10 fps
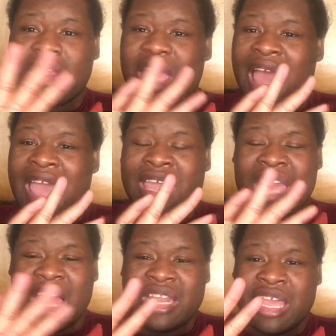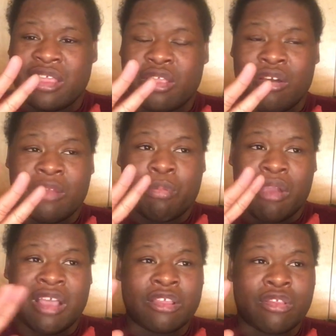I ain't got nothing toward
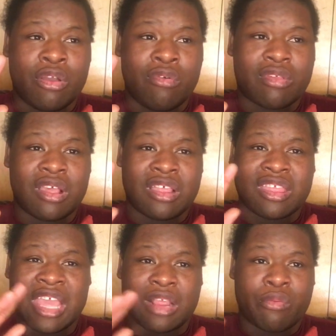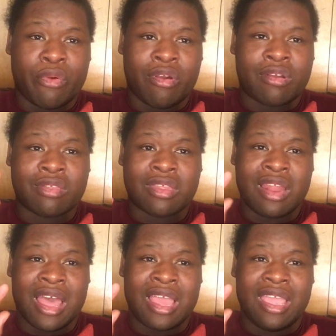prostitutes or sex workers,
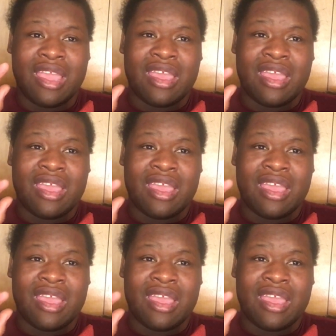like